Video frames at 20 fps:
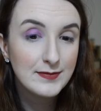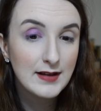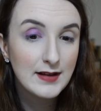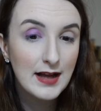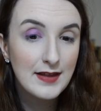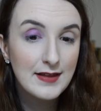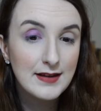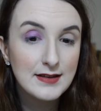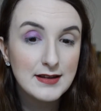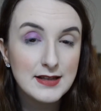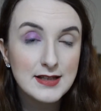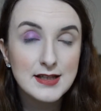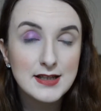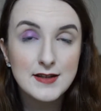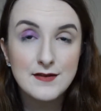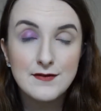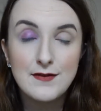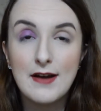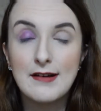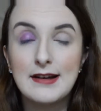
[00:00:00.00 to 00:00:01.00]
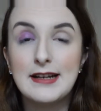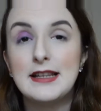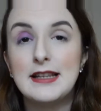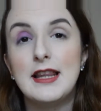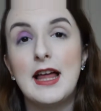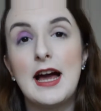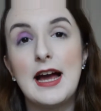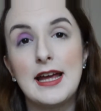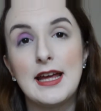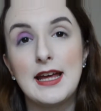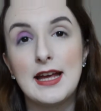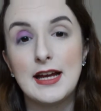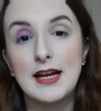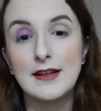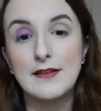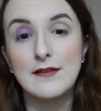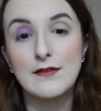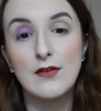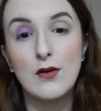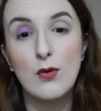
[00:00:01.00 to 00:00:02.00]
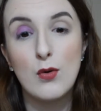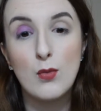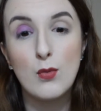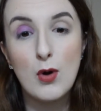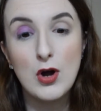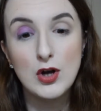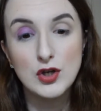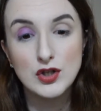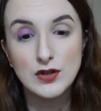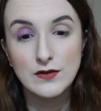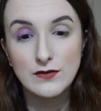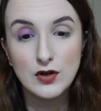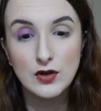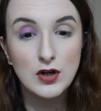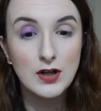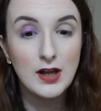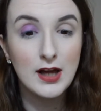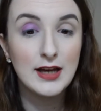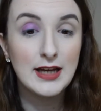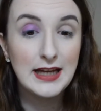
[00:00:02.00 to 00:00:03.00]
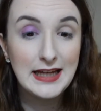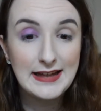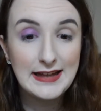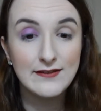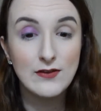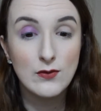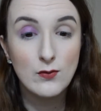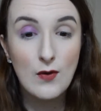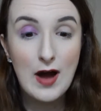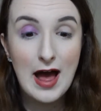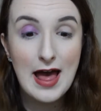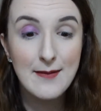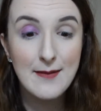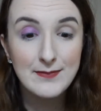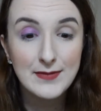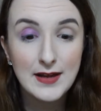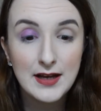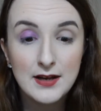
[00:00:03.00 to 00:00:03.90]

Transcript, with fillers: I think this is a very light kind of wash of colour, even wet.